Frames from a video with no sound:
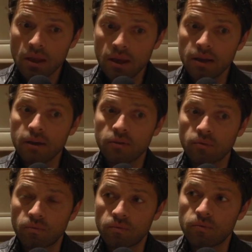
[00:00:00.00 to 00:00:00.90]
It is
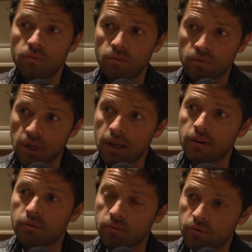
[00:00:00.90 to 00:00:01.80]

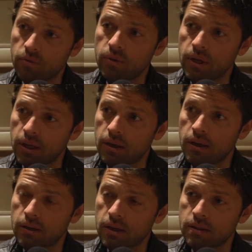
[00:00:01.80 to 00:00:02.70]
truly
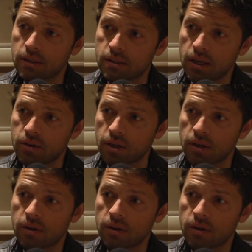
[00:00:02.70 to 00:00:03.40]
a sensation.